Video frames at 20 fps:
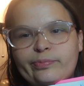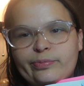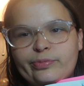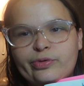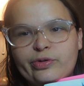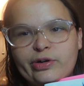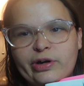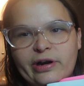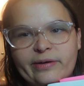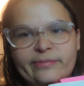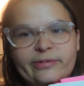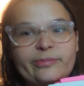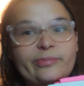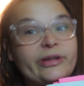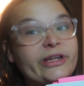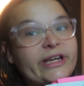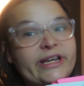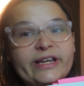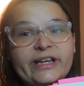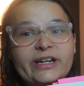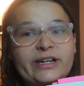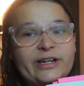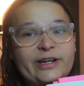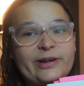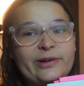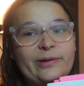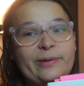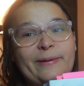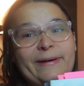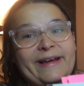probably gonna
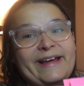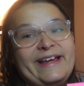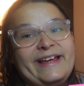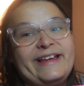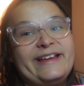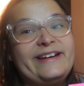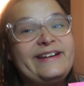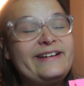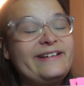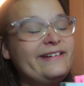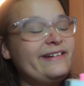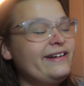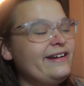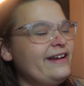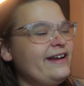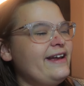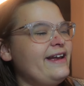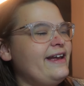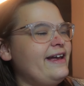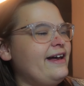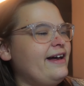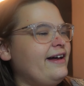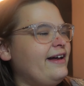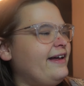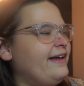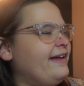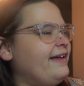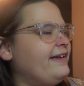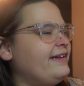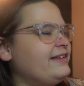go to bed
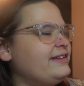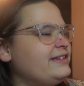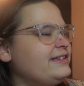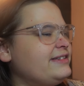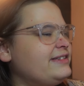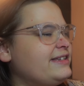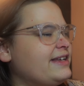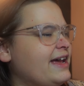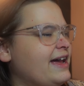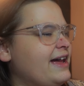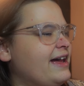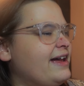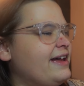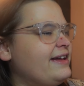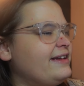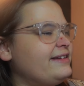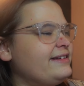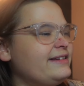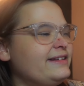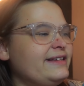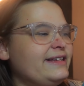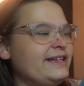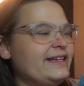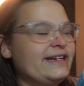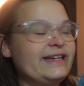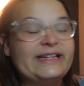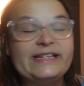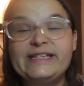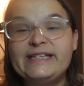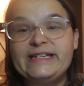and
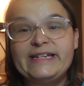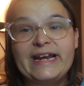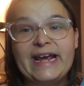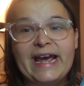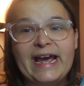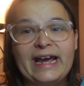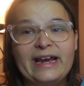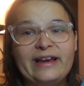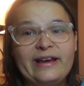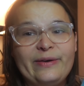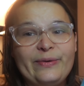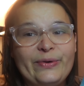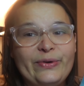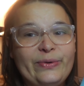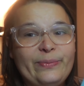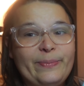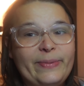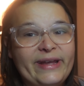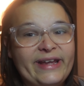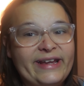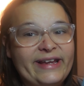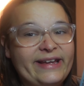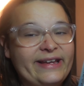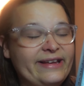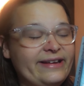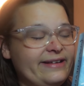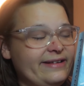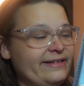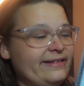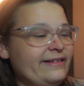get a snack, go to
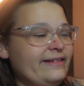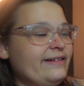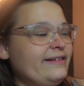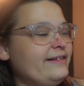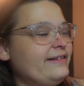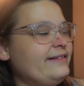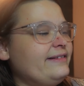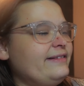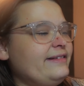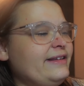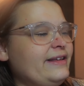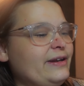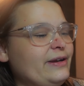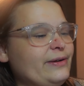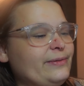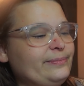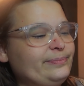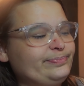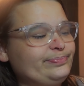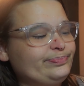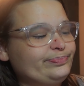bed, you know.